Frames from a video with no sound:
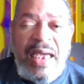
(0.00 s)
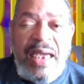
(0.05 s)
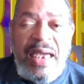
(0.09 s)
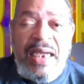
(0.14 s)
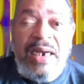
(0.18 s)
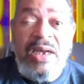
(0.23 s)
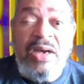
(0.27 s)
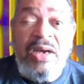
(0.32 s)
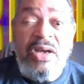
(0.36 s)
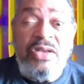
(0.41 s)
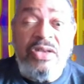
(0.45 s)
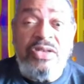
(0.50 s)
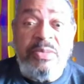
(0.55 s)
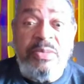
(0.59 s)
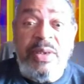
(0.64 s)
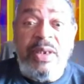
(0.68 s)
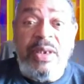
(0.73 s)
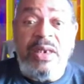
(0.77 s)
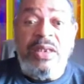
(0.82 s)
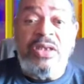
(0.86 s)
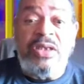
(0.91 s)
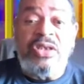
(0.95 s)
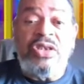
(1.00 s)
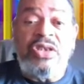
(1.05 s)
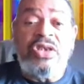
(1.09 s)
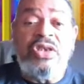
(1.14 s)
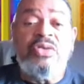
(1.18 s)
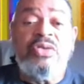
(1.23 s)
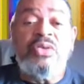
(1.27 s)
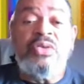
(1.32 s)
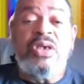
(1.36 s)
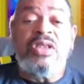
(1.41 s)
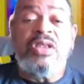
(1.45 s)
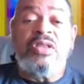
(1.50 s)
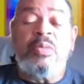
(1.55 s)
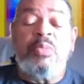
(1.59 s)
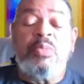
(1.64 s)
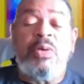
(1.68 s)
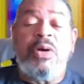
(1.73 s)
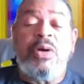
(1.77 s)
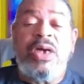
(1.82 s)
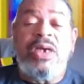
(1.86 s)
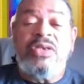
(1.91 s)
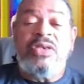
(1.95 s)
and ultimately you get the
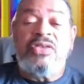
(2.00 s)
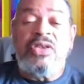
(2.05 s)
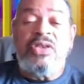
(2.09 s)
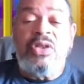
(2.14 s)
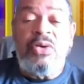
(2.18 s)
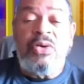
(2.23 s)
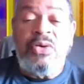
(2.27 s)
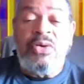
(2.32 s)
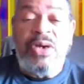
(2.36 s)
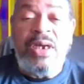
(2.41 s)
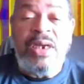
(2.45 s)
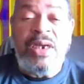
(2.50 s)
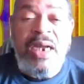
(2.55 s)
praise, glory,